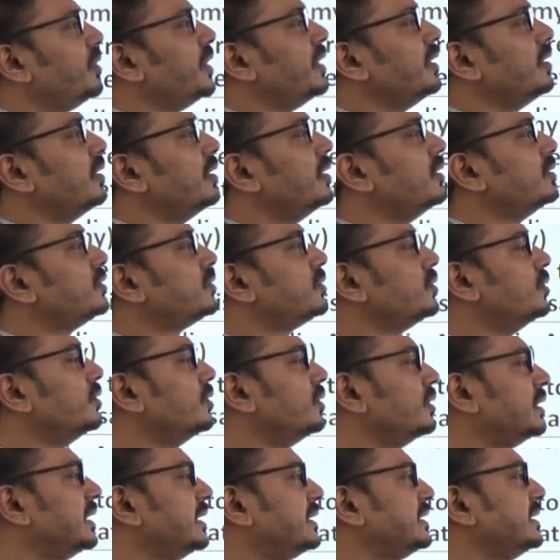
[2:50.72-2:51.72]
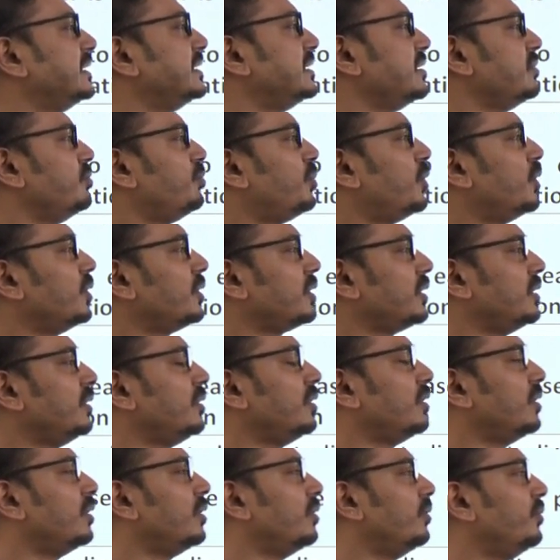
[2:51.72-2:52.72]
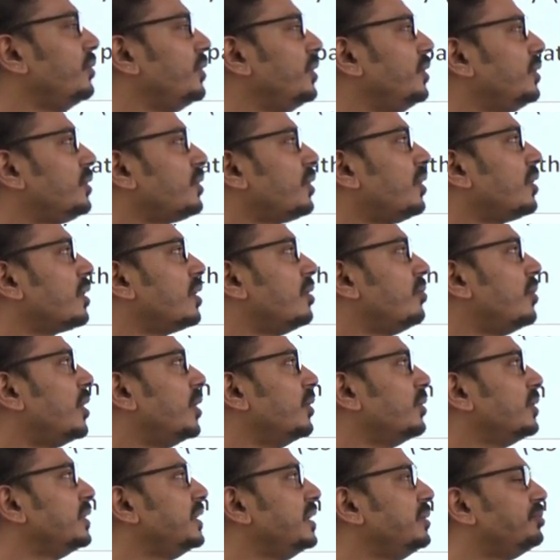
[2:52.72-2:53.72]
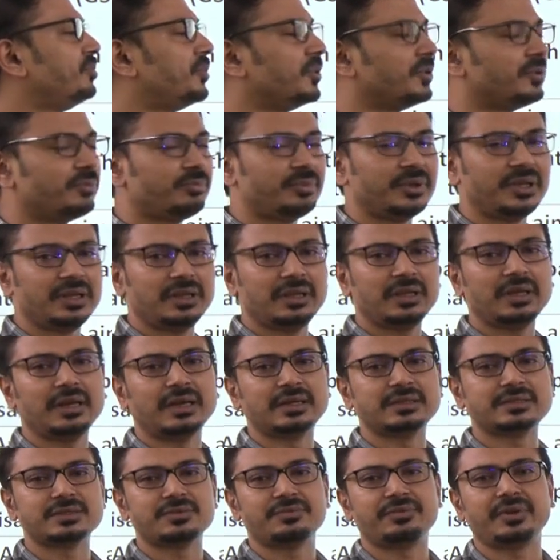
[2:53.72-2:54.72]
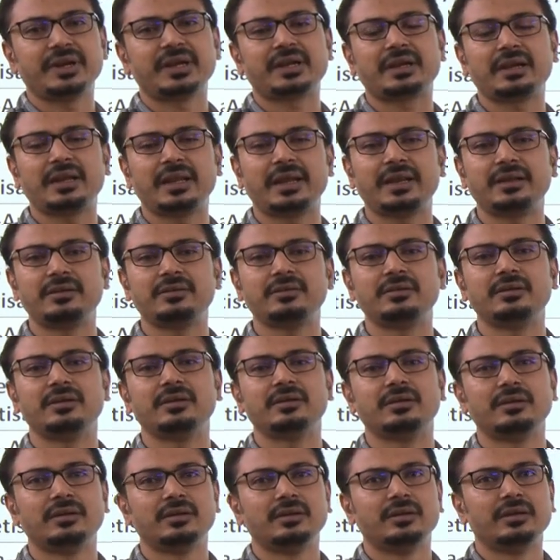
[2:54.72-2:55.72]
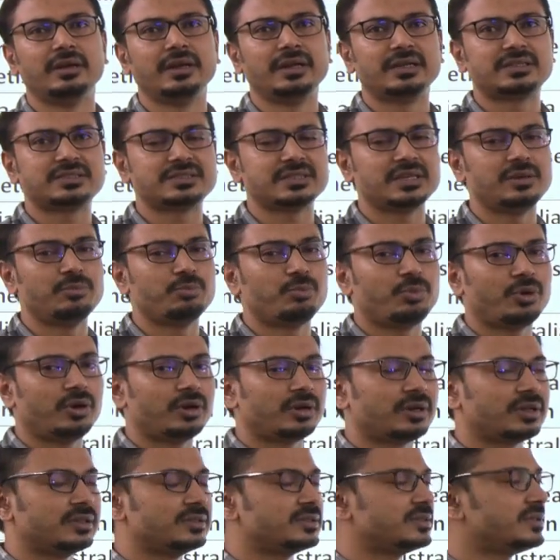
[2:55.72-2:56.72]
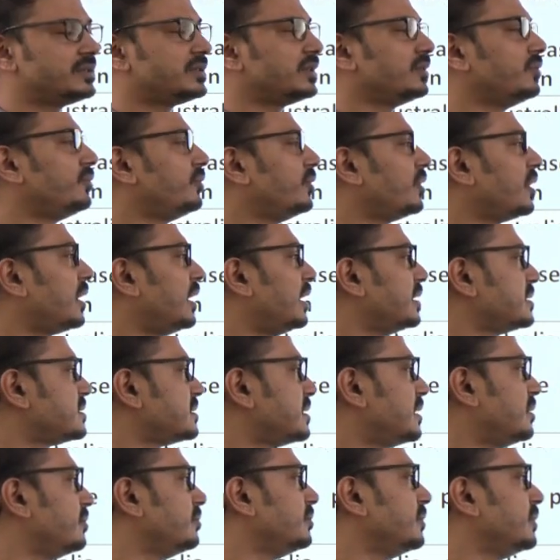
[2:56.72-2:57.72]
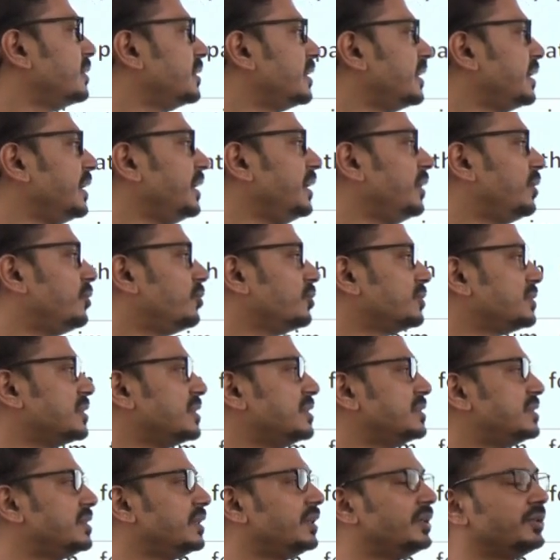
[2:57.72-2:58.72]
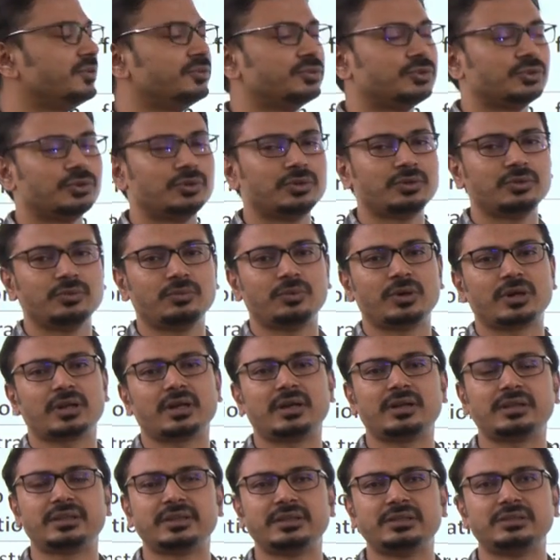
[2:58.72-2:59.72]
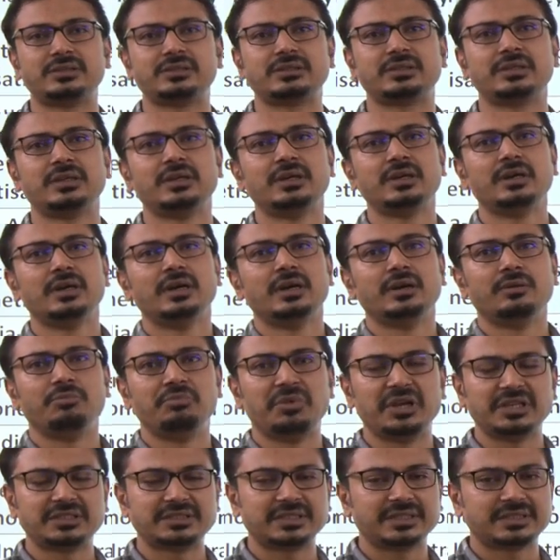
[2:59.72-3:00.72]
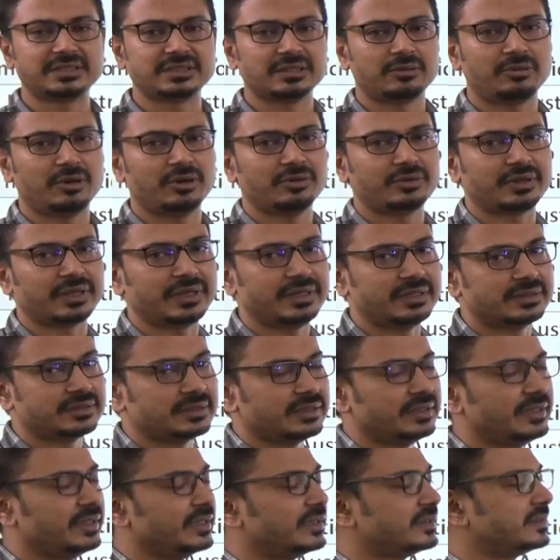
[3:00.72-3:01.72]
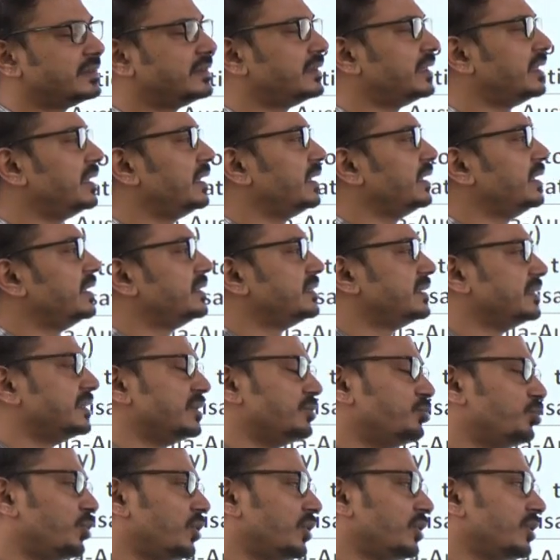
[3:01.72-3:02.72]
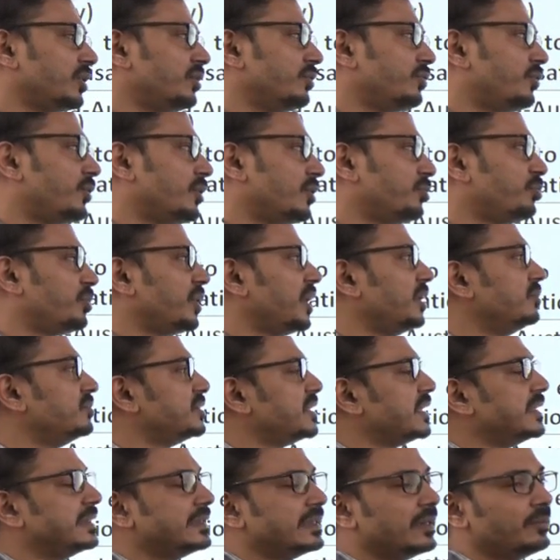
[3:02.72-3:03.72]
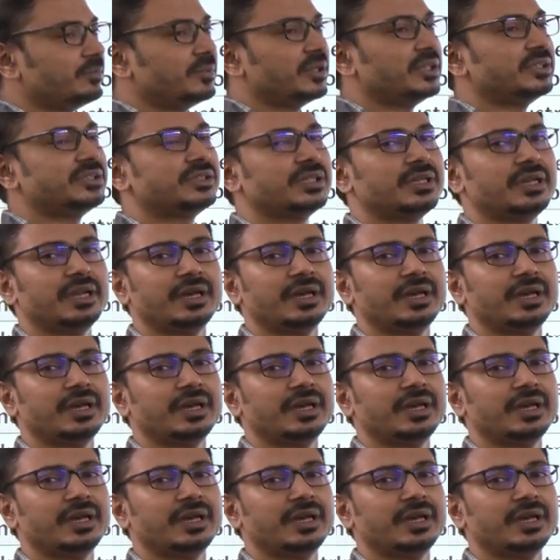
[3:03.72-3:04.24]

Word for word: Beel. So this is important. We will talk about Deepor Beel as a wetland, its importance for Assam. Then eco-sensitive zone, what are these basics about E S Z? This is important for prelims examination,